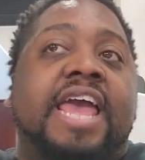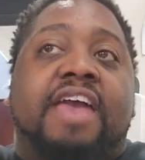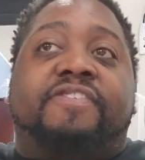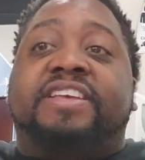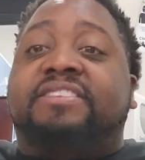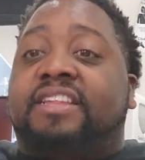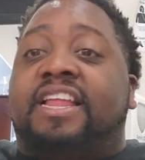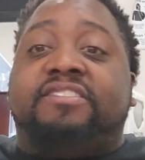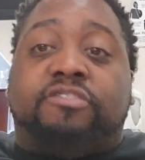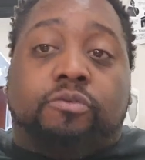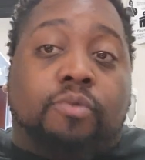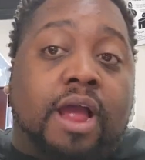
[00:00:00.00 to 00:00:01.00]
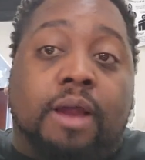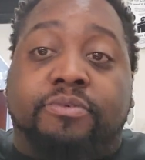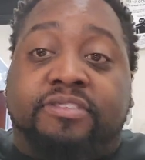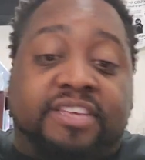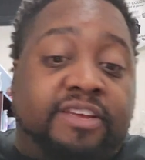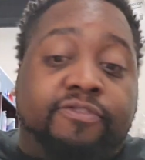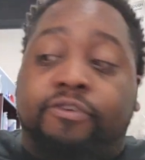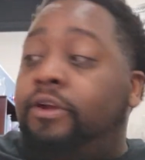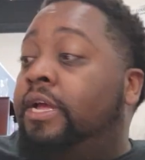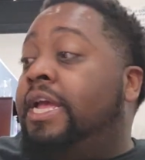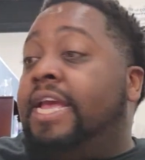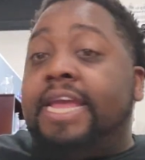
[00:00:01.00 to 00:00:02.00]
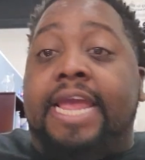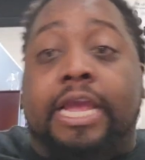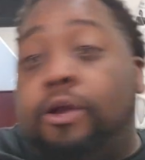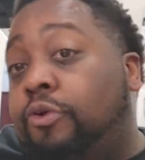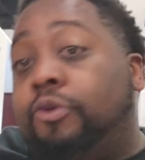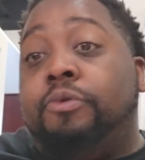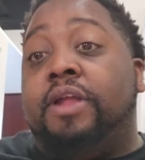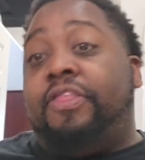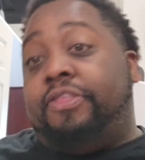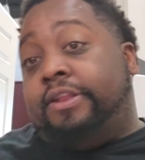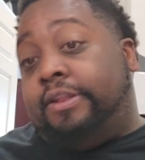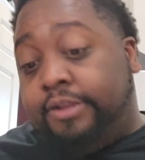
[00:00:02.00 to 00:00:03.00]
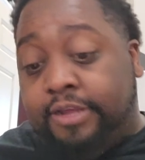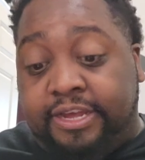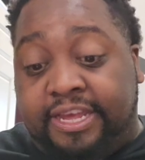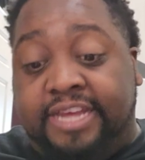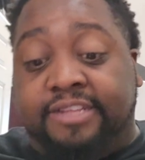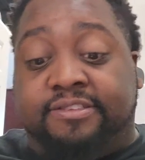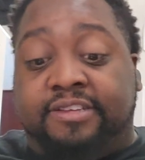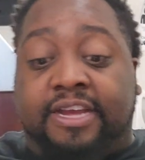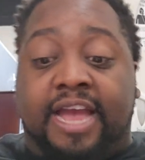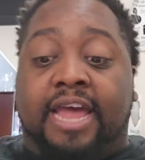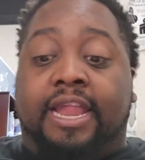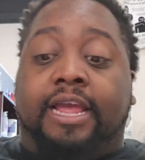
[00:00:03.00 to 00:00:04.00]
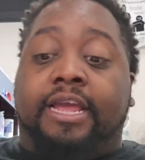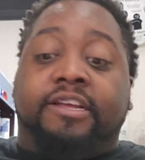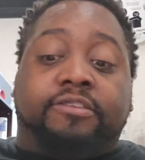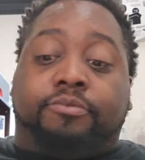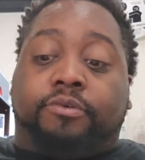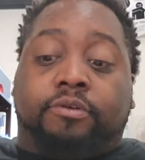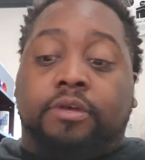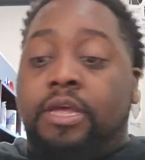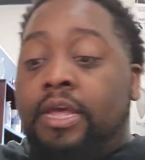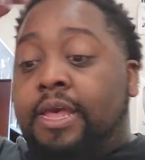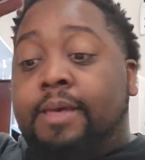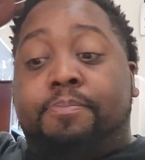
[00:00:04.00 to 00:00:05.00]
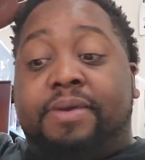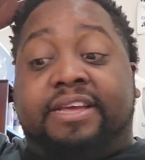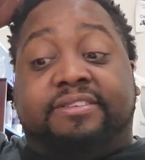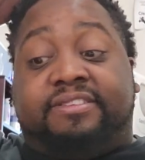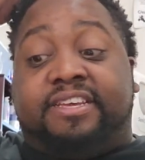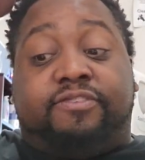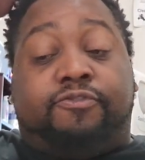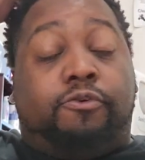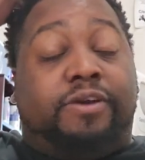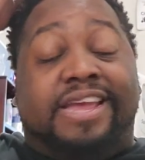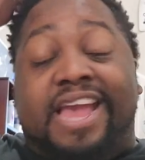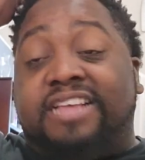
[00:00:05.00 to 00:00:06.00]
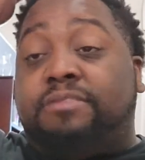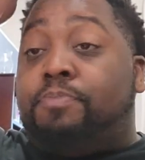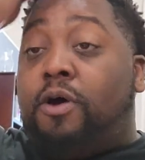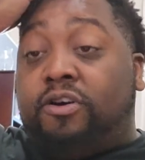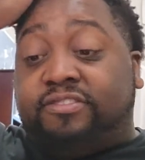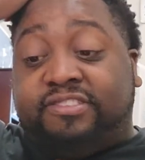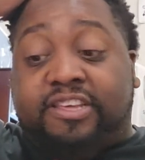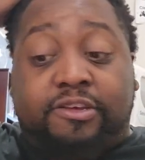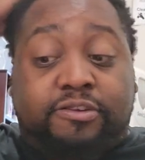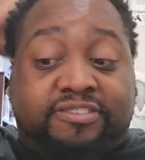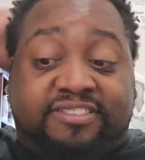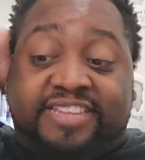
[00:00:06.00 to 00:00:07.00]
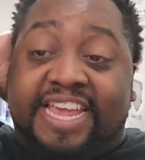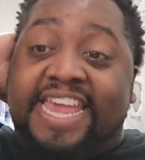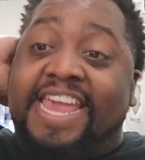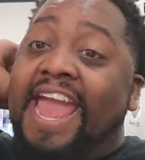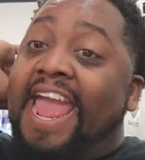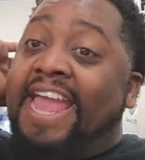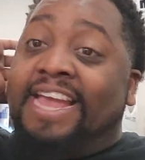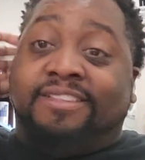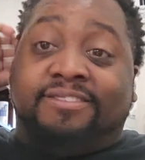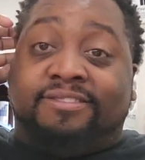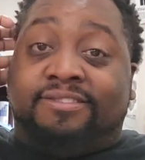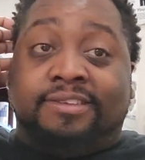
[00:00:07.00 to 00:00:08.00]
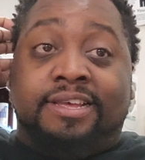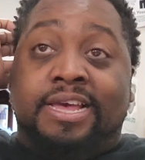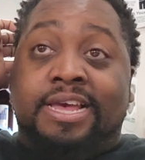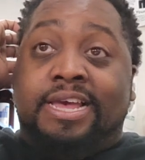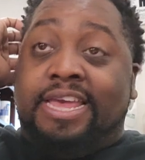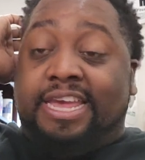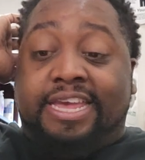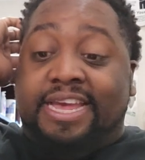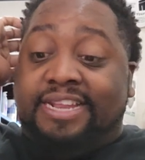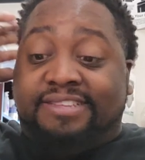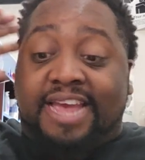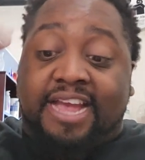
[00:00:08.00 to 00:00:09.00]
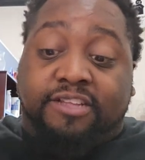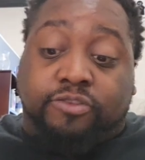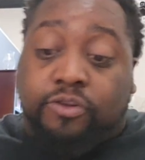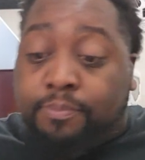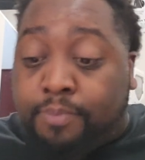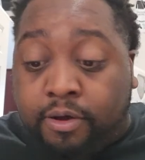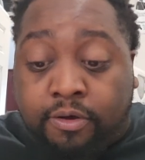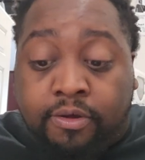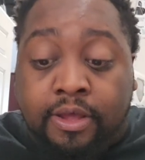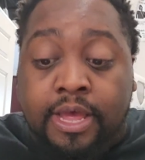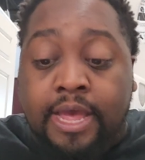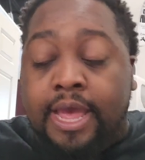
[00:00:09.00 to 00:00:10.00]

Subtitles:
If he's a lesser wide receiver, he ain't gonna do nothing against a guy like Israel. Him being 6'4", he has ball skills, sticky hands. He can get his hands on the ball.